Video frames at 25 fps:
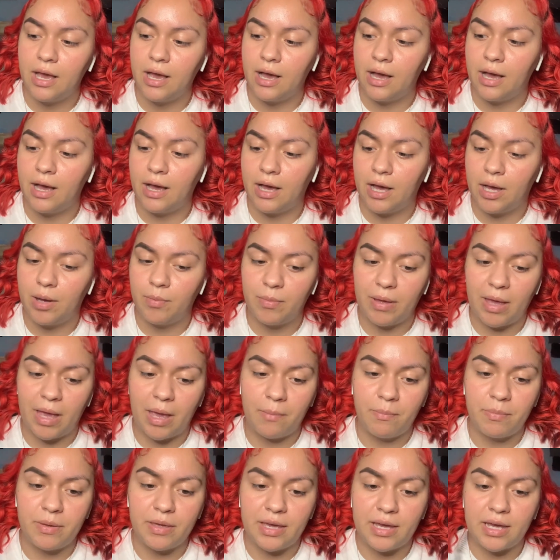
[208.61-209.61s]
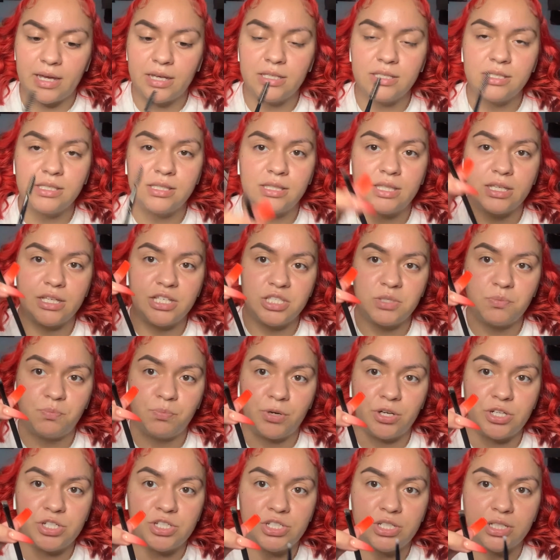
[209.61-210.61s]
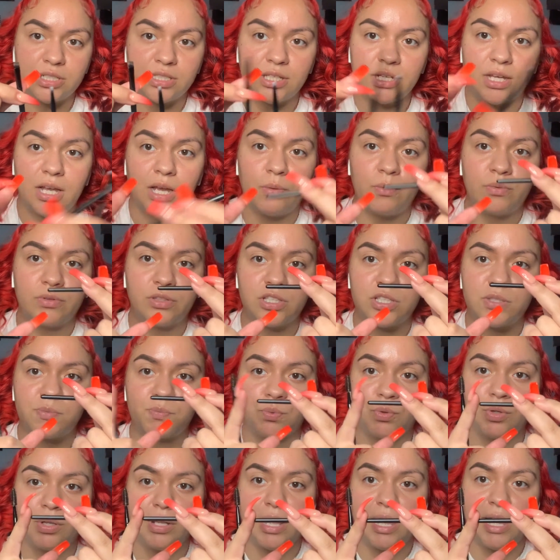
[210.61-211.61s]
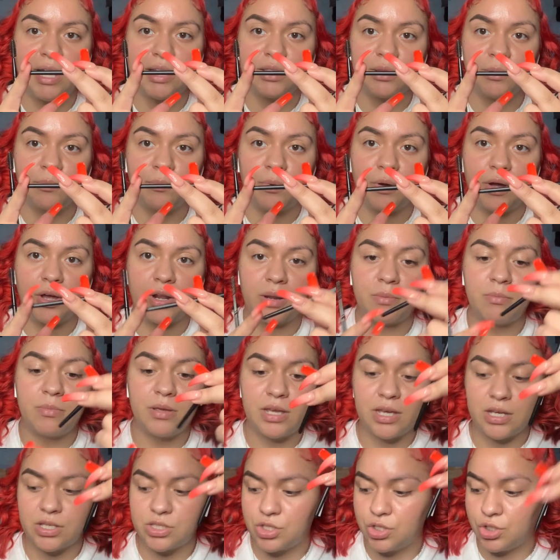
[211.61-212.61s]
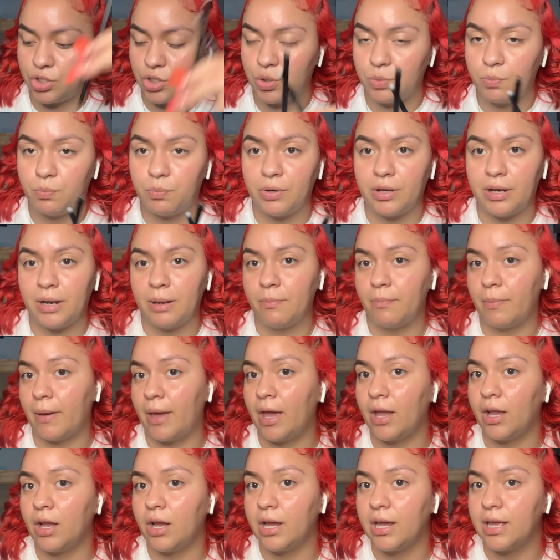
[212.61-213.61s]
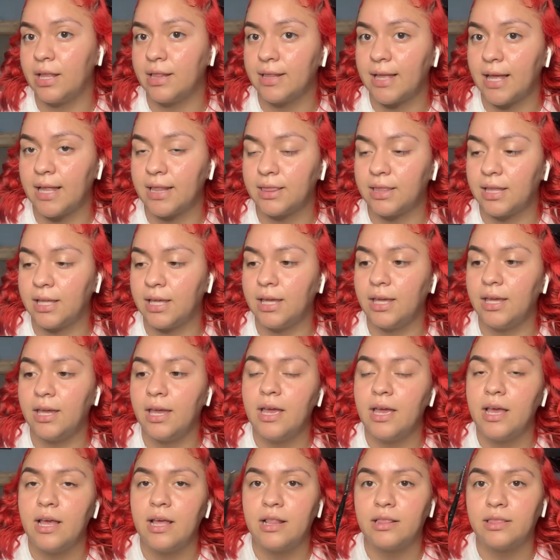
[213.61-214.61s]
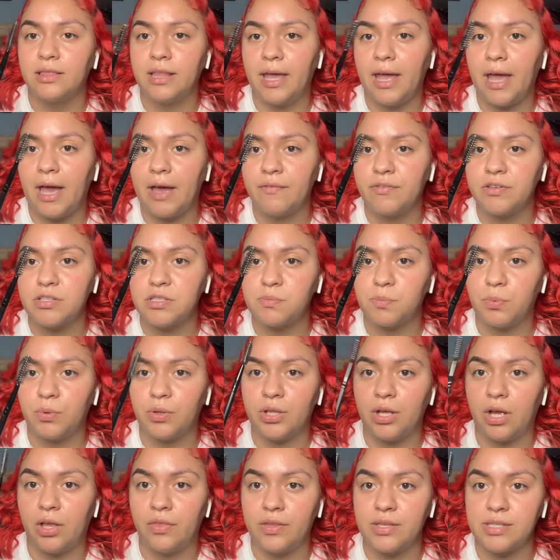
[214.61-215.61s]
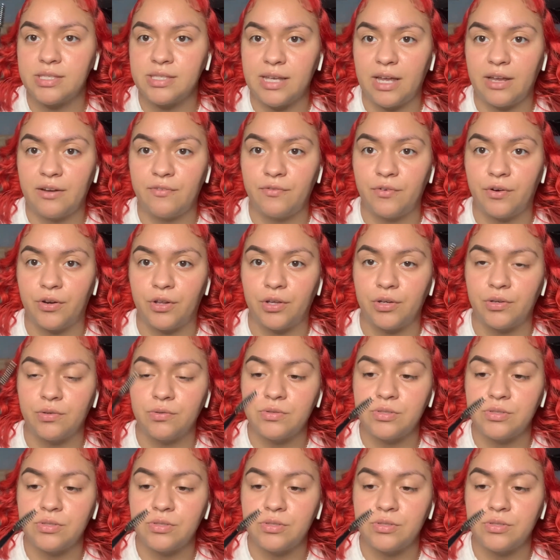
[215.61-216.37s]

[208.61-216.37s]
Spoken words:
And because this brush doesn't come with the spoolie at the bottom, because you do put it back in that thing, they have a spoolie on the side for you.